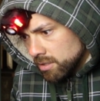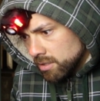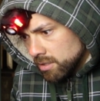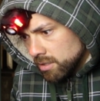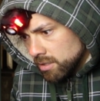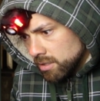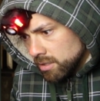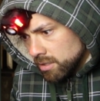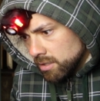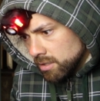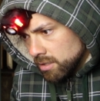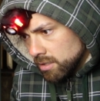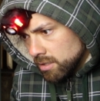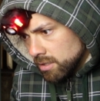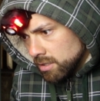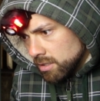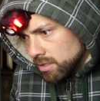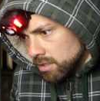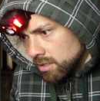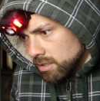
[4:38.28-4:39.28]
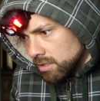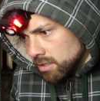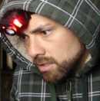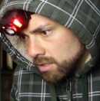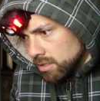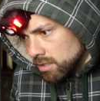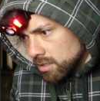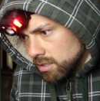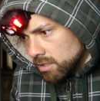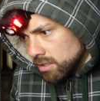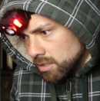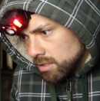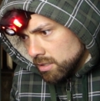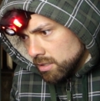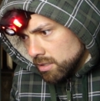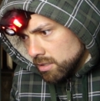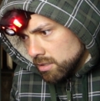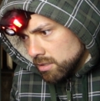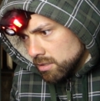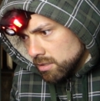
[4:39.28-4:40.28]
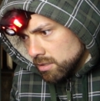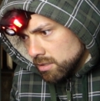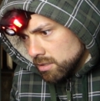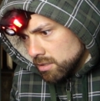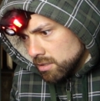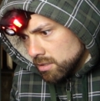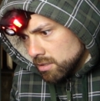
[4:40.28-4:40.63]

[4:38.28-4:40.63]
(silence)